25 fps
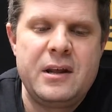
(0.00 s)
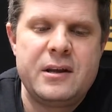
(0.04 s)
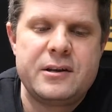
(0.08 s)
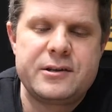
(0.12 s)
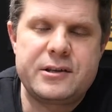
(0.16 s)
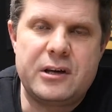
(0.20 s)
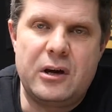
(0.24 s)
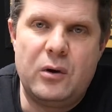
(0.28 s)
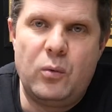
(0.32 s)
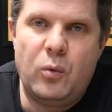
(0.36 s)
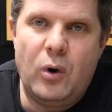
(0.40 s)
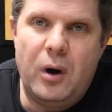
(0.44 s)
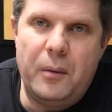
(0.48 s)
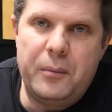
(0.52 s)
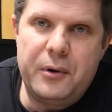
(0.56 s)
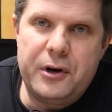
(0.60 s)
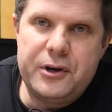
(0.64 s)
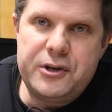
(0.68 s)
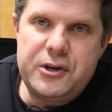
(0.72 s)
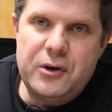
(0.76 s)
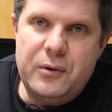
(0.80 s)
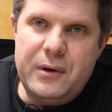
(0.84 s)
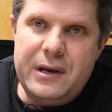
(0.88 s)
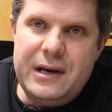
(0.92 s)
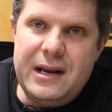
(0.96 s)
So what I'm
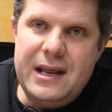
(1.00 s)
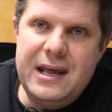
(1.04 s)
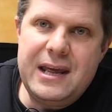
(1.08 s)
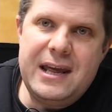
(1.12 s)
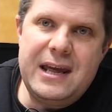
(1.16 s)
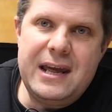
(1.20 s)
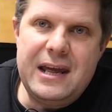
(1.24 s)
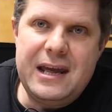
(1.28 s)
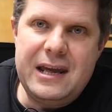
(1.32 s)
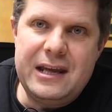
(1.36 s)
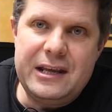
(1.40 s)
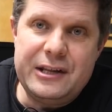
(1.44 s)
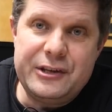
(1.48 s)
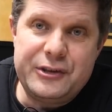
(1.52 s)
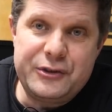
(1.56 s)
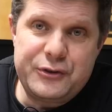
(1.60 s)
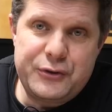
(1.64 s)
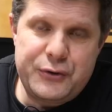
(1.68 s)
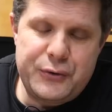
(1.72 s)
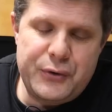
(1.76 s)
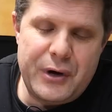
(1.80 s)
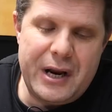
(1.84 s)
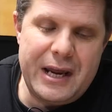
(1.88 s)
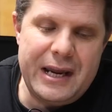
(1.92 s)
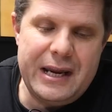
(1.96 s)
going to do in here is
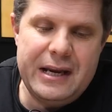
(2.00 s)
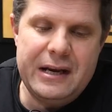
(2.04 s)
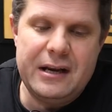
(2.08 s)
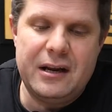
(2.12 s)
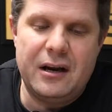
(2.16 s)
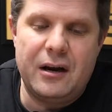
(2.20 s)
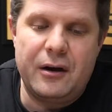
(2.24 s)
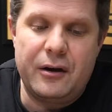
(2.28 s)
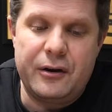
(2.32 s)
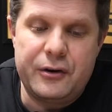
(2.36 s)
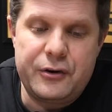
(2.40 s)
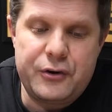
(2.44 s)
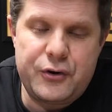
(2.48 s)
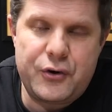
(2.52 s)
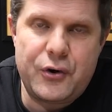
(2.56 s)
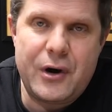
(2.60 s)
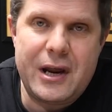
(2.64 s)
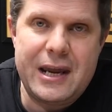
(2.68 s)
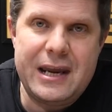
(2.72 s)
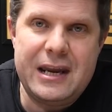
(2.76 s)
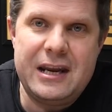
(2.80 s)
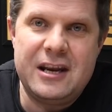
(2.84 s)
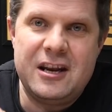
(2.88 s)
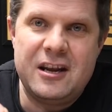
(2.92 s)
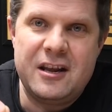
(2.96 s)
train, and I'm going to
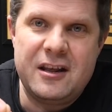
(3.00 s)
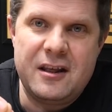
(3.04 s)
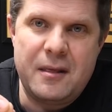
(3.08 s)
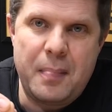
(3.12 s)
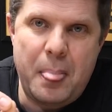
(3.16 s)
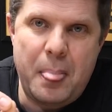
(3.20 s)
train